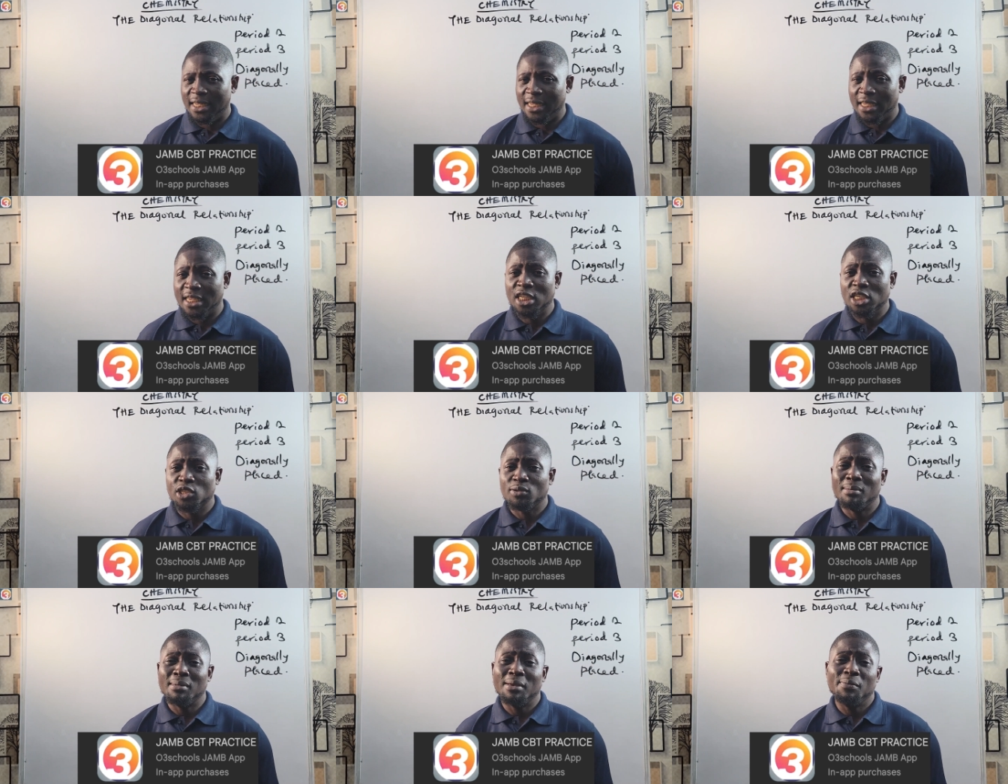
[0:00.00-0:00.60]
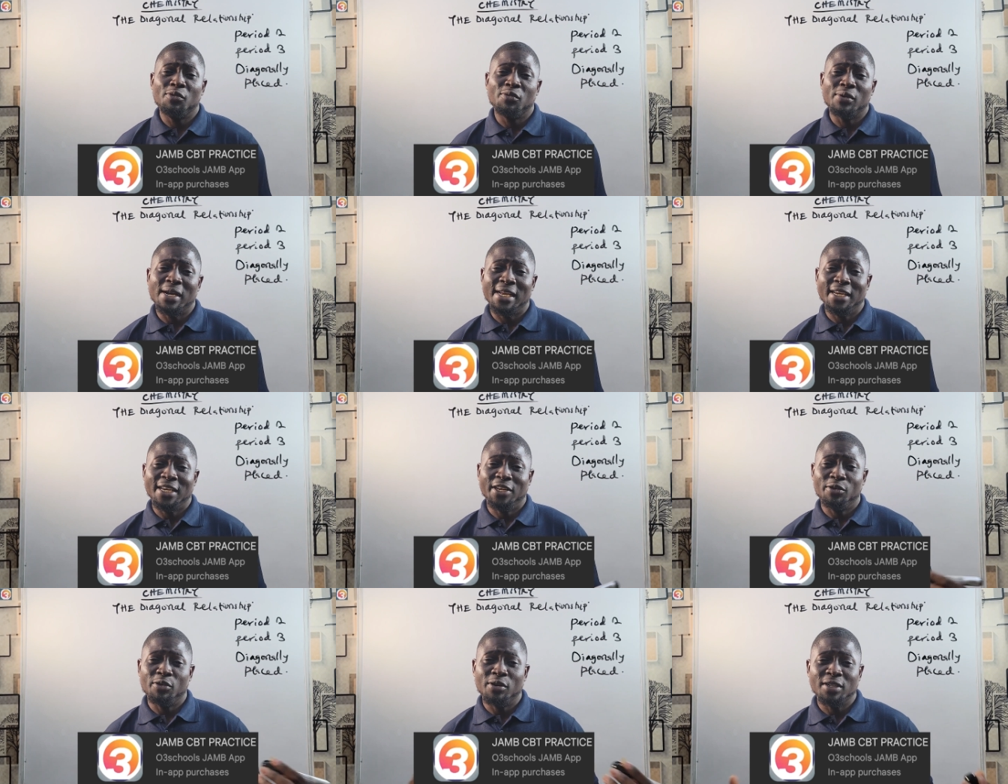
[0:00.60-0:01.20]
In case you maybe you are
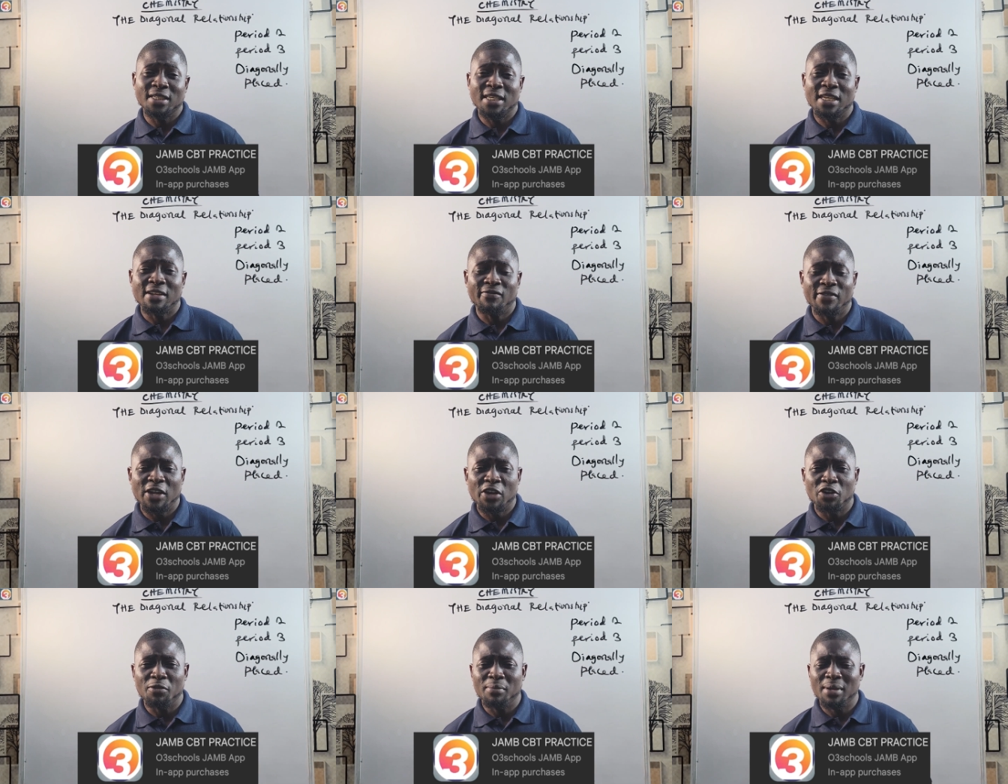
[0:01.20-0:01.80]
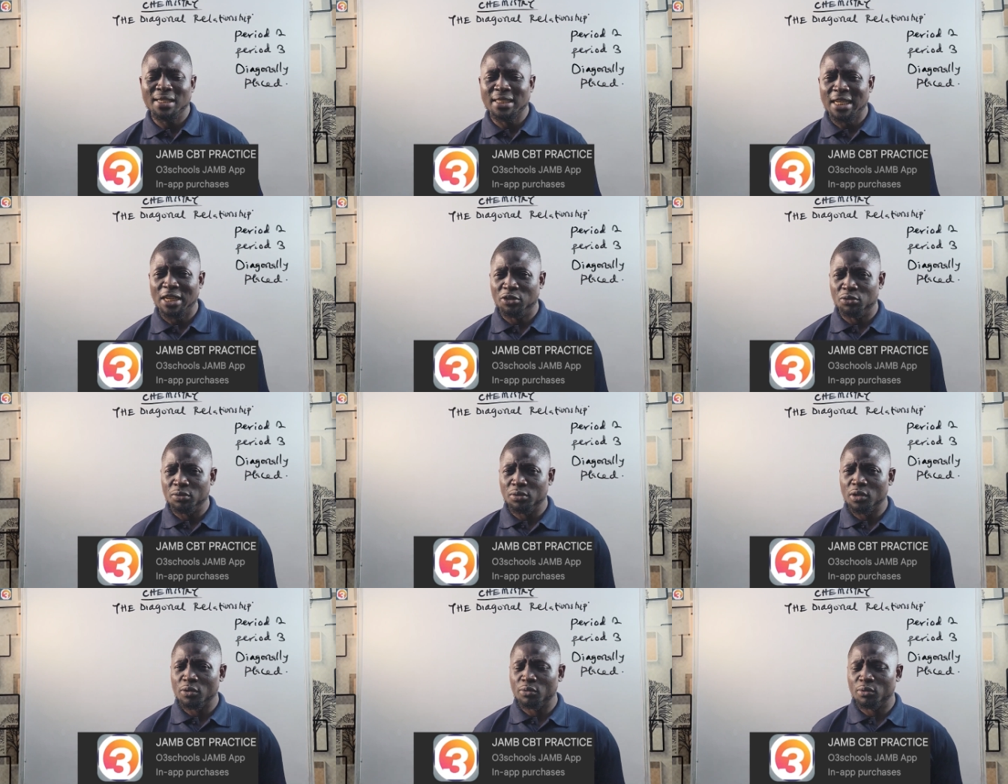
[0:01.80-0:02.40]
in noisy environment and
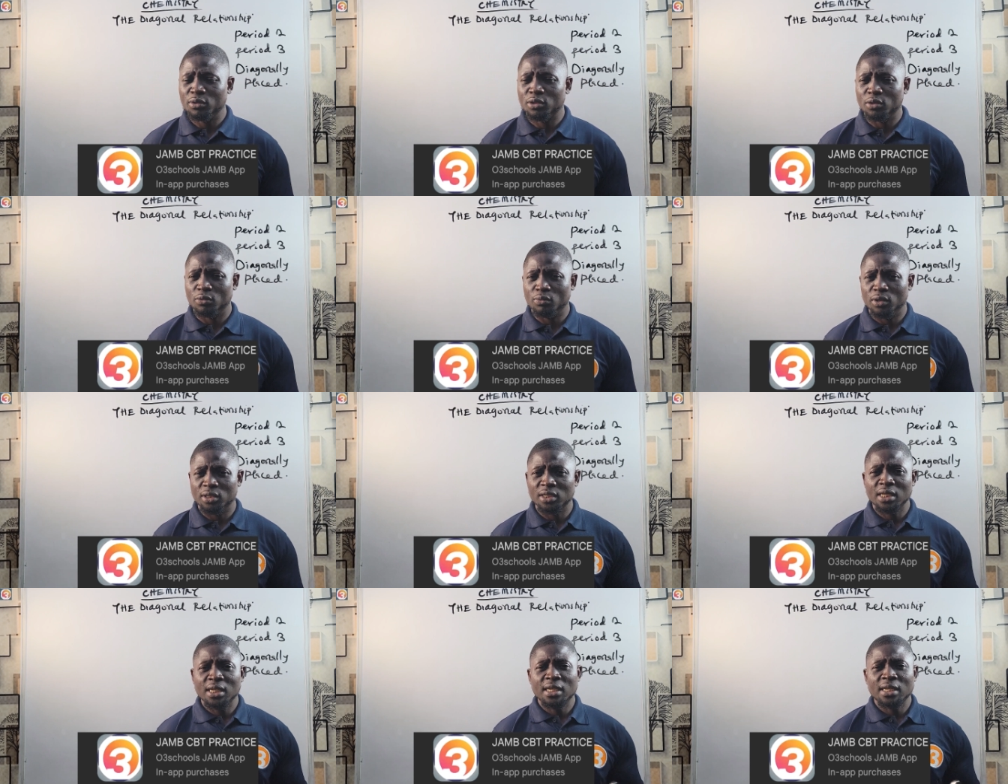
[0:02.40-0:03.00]
you do not want to what